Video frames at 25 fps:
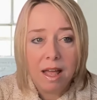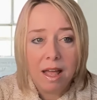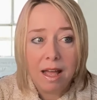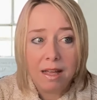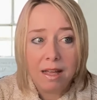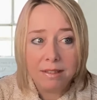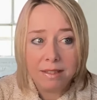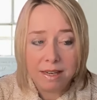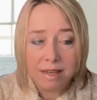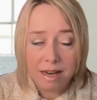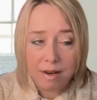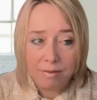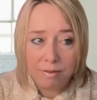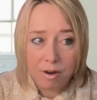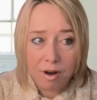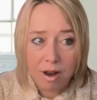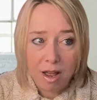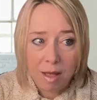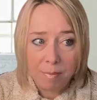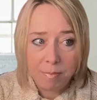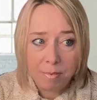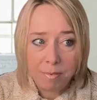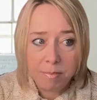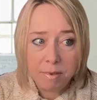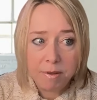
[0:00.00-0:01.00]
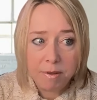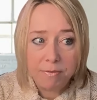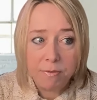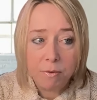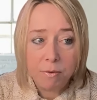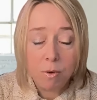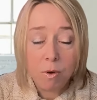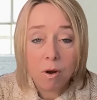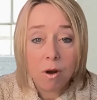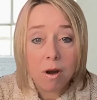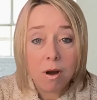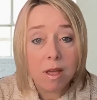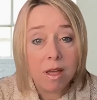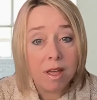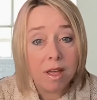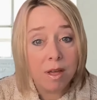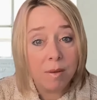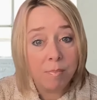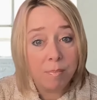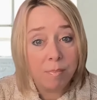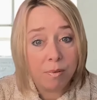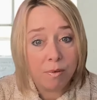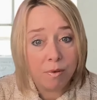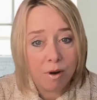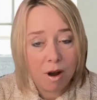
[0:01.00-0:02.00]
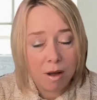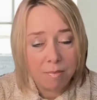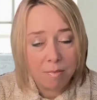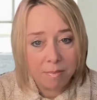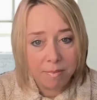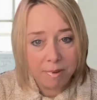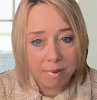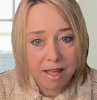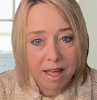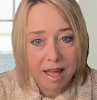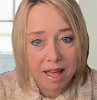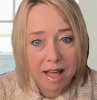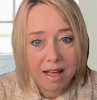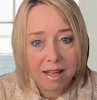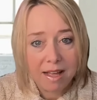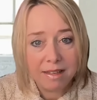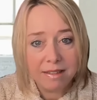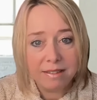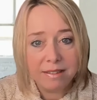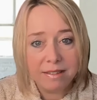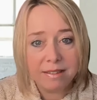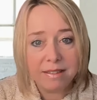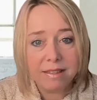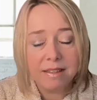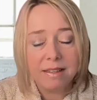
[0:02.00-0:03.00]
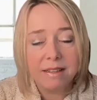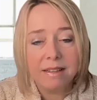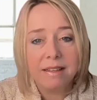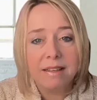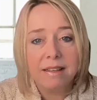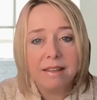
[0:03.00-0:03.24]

Has it ever happened before? It probably has.